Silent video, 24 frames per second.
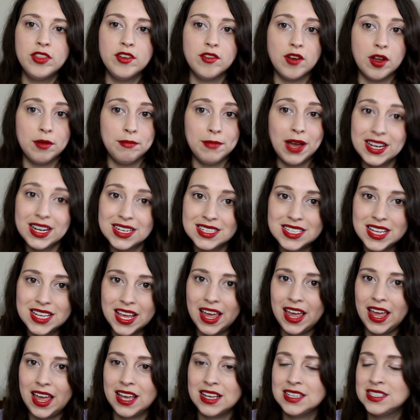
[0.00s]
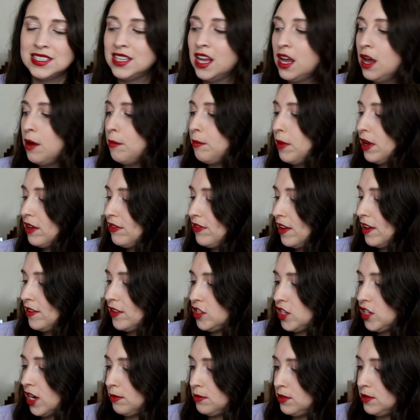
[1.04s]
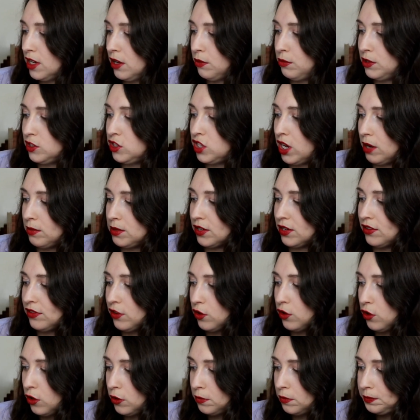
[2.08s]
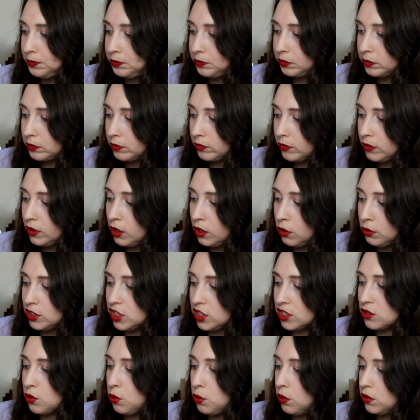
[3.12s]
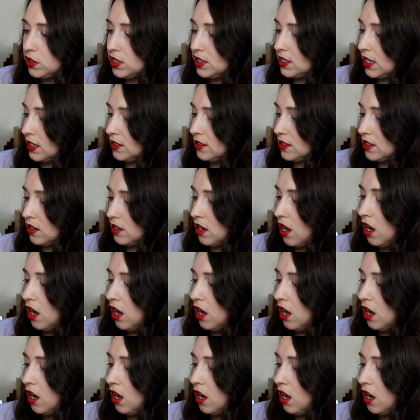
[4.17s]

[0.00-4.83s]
the romantics. My favourite chapter was chapter four, which is courtesans and